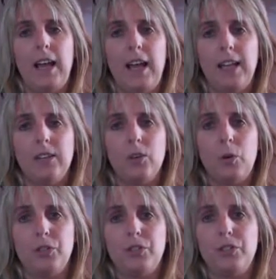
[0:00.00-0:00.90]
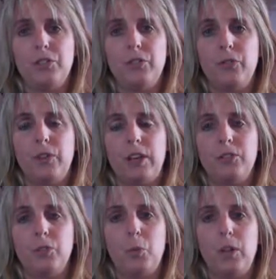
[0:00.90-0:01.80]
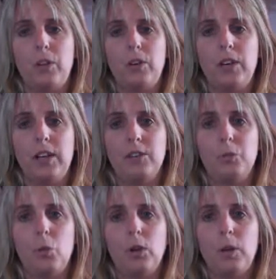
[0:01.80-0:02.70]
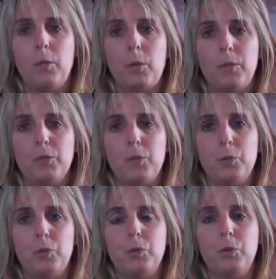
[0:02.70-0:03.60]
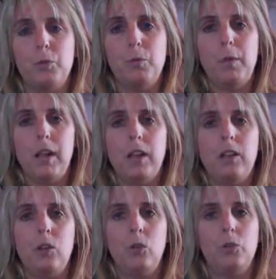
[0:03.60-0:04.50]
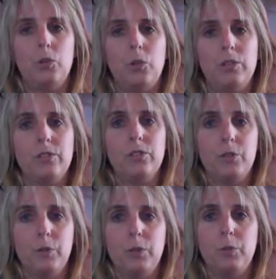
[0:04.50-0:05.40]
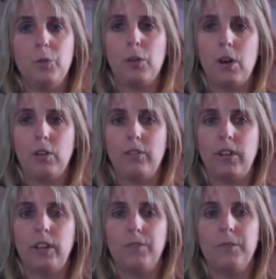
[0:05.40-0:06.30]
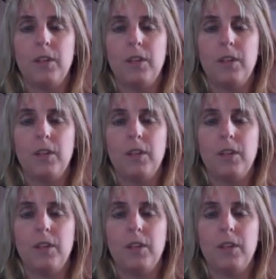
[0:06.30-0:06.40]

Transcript: and questions of as to whether it is morally permissible to make, use, or distribute pornography.